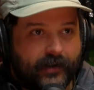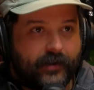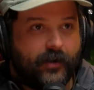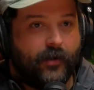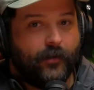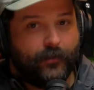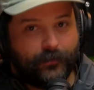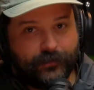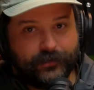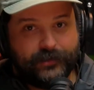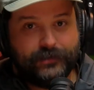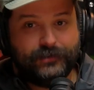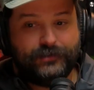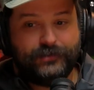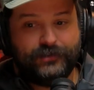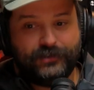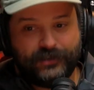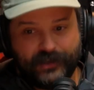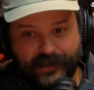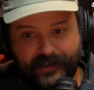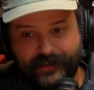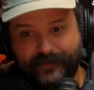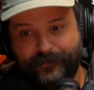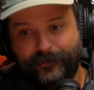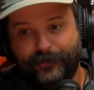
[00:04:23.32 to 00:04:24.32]
holy
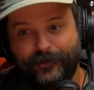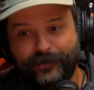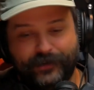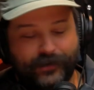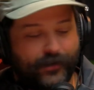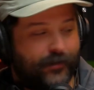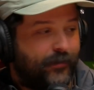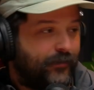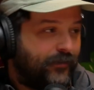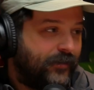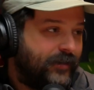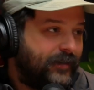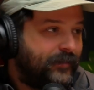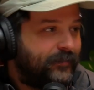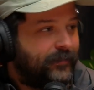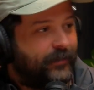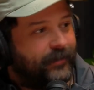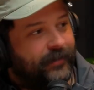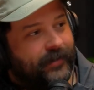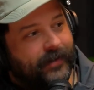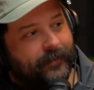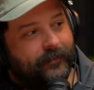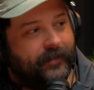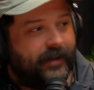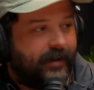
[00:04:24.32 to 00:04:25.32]
shit, what a grim.
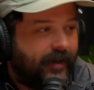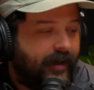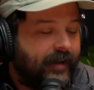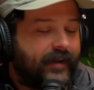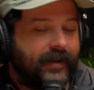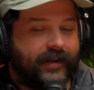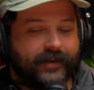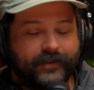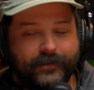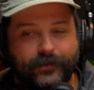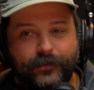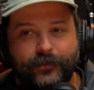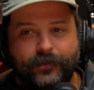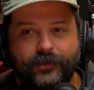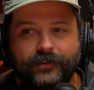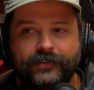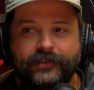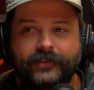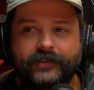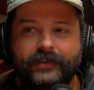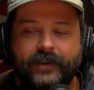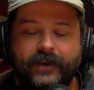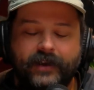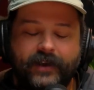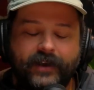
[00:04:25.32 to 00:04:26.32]
I'm like, okay, cool.
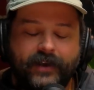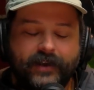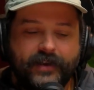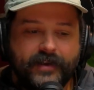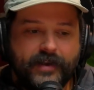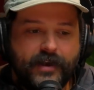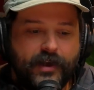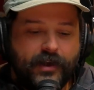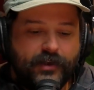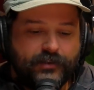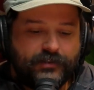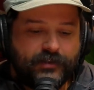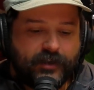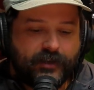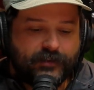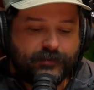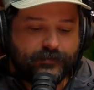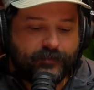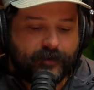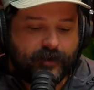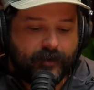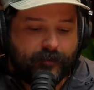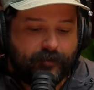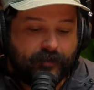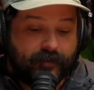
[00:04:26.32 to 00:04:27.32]
Wasn't just
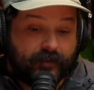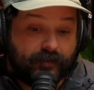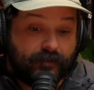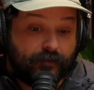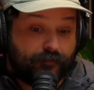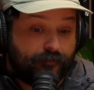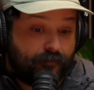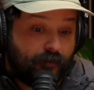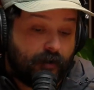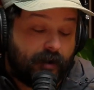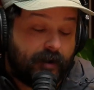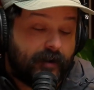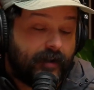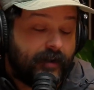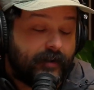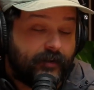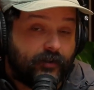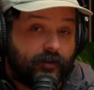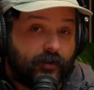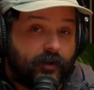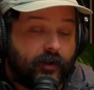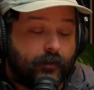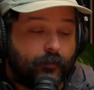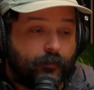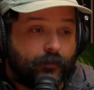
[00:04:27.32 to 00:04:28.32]
me. But then the Friday
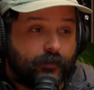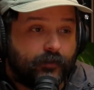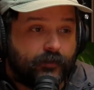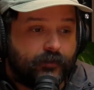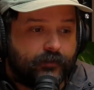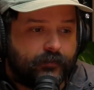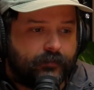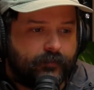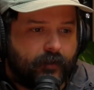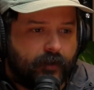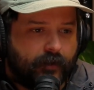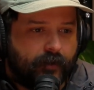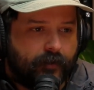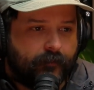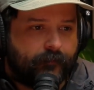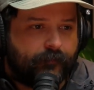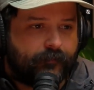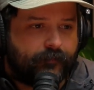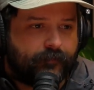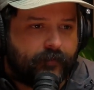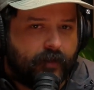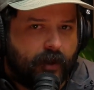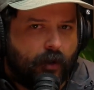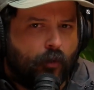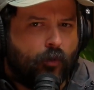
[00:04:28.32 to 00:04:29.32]
night was, the
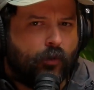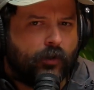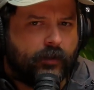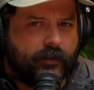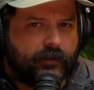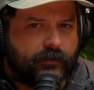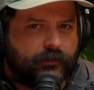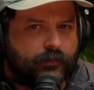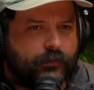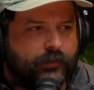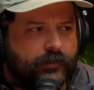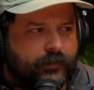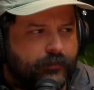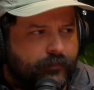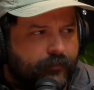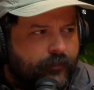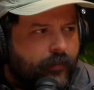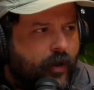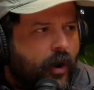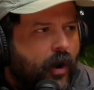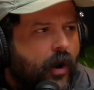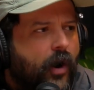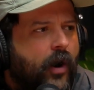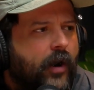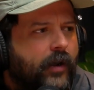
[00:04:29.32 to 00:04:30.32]
audience was
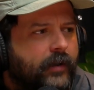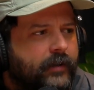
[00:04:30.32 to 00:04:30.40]
hot.